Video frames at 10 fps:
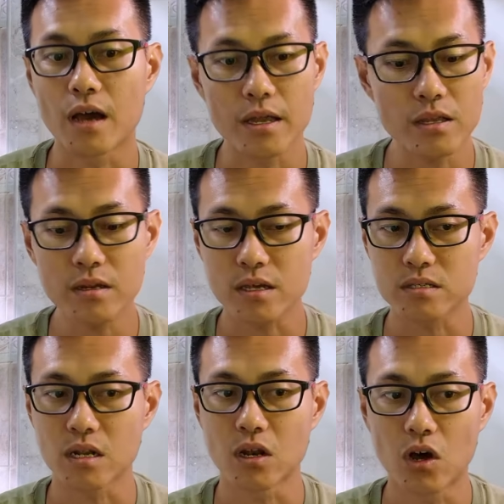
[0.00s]
I think
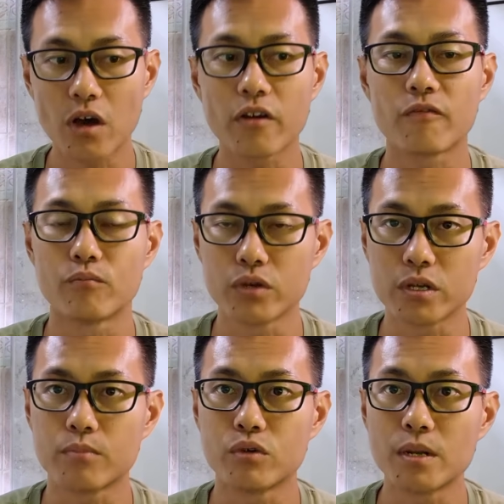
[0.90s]
there's a lot of
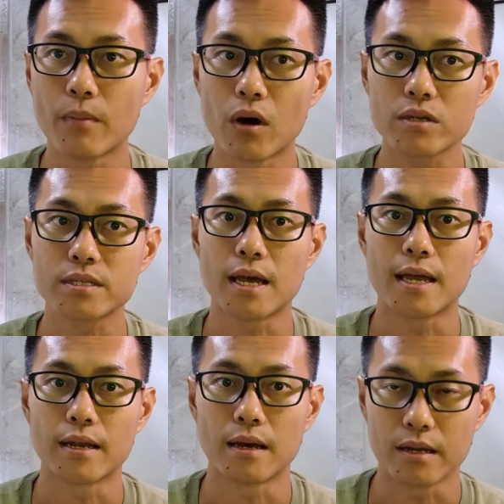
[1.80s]
breeder box,
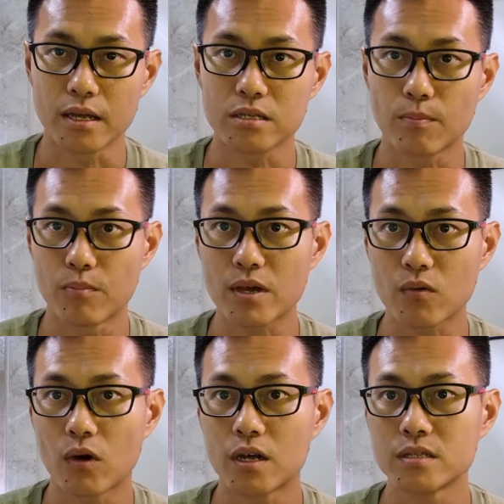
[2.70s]
and there's big
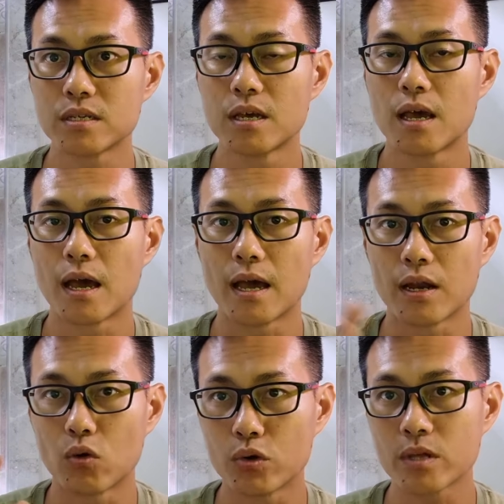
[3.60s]
ones and
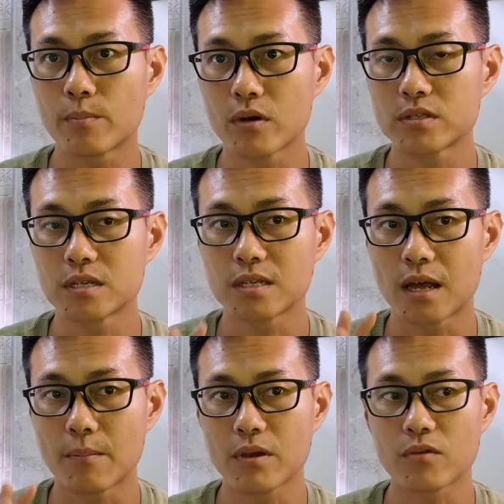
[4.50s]
holding boxes that
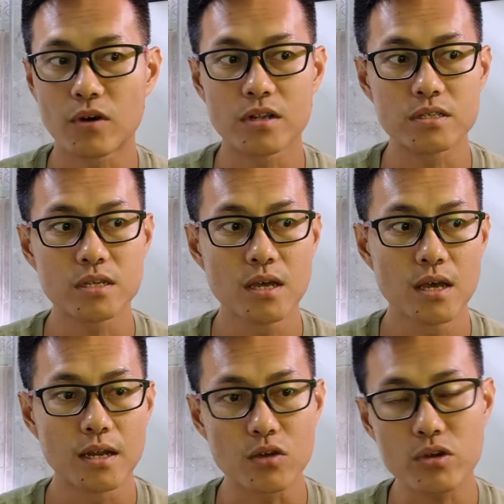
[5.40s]
are big ones
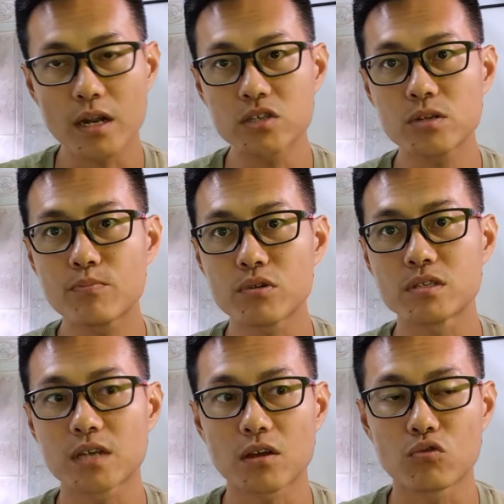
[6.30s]
that you can actually put
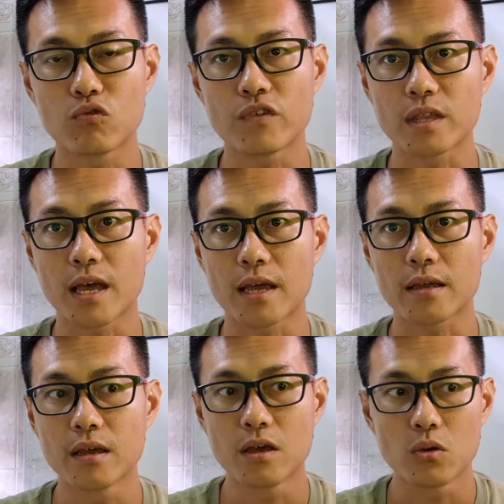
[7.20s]
inside your 2 feet tank,
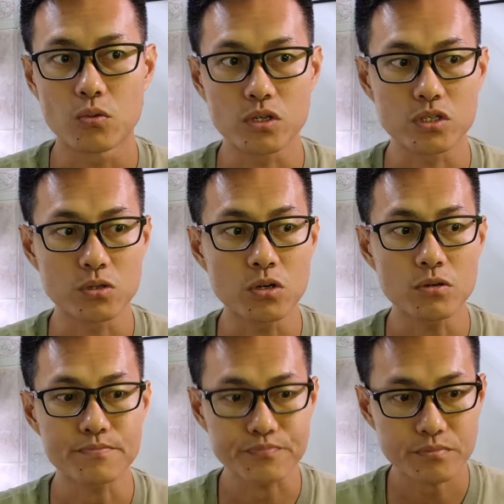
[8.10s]
which
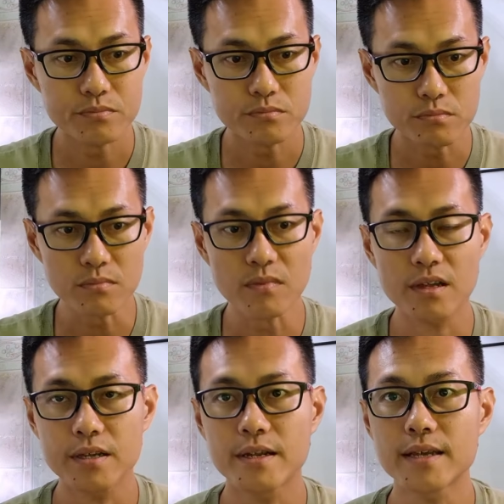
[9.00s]

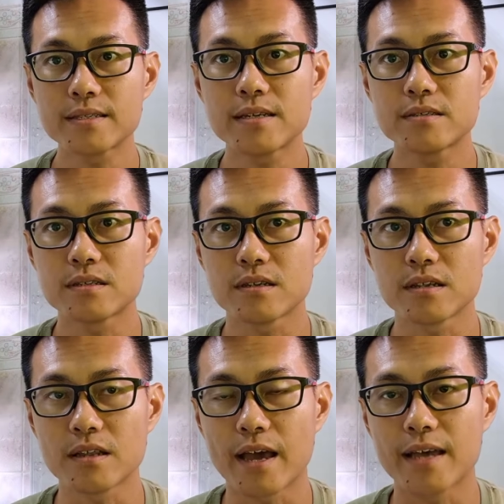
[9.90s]
in essence,
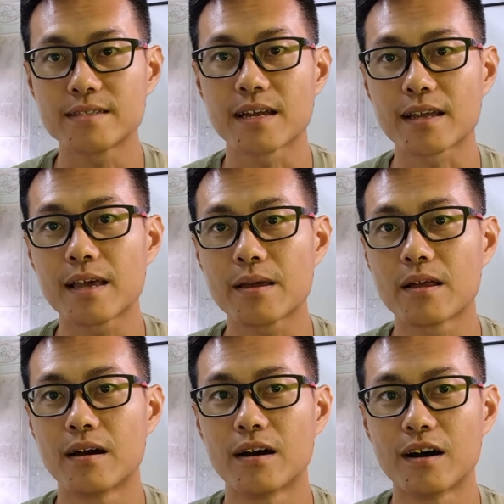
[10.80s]
it has that
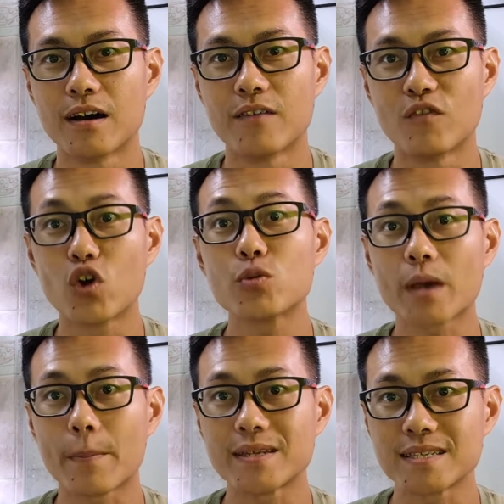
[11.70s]
volume
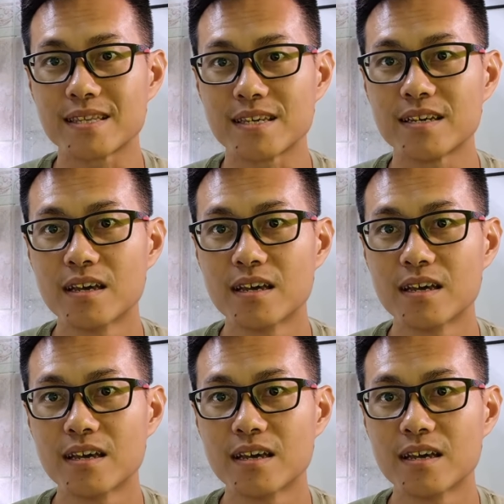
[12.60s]
capacity